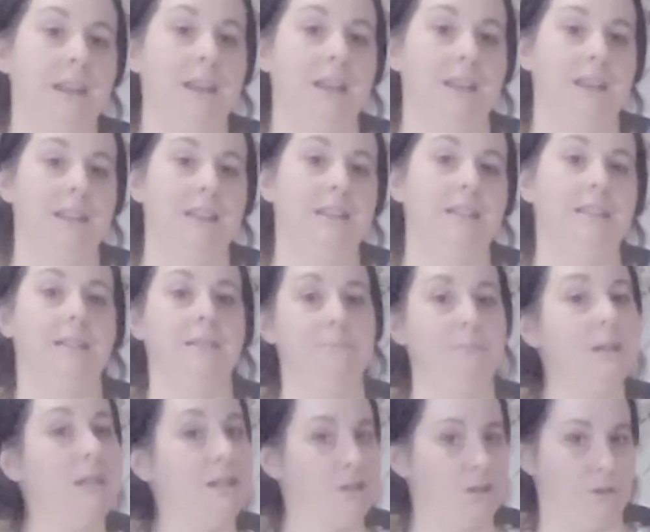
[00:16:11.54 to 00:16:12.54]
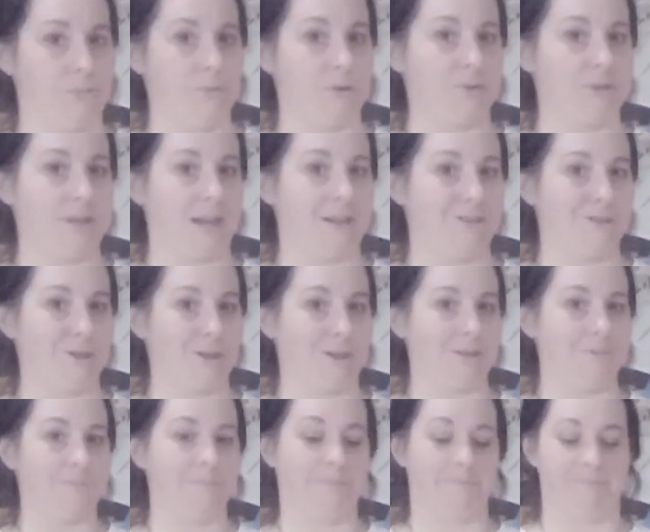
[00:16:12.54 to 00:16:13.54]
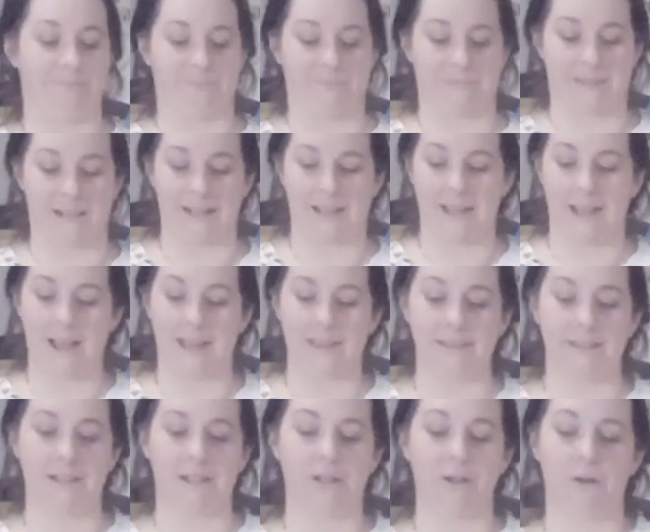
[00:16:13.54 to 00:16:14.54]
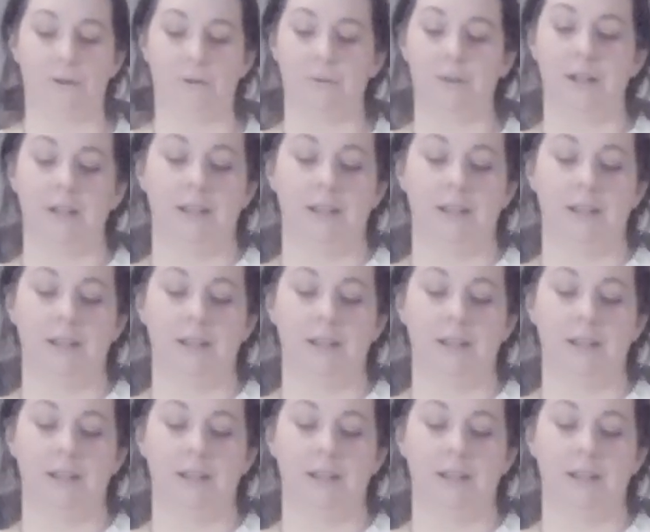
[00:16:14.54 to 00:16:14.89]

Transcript: in medial rotation. And then go